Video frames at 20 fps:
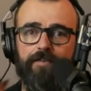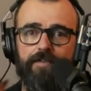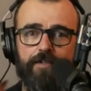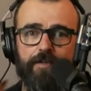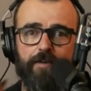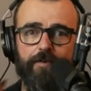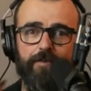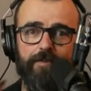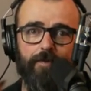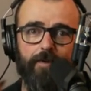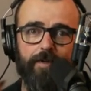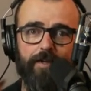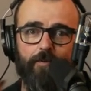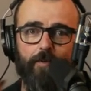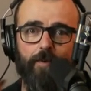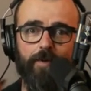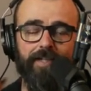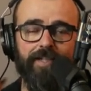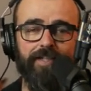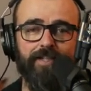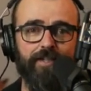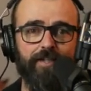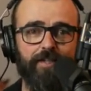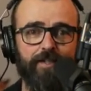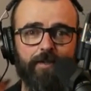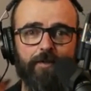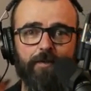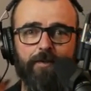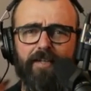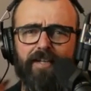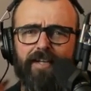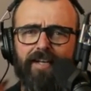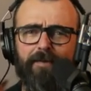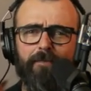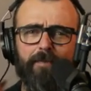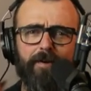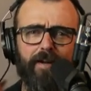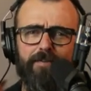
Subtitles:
It shows what you're willing to do, but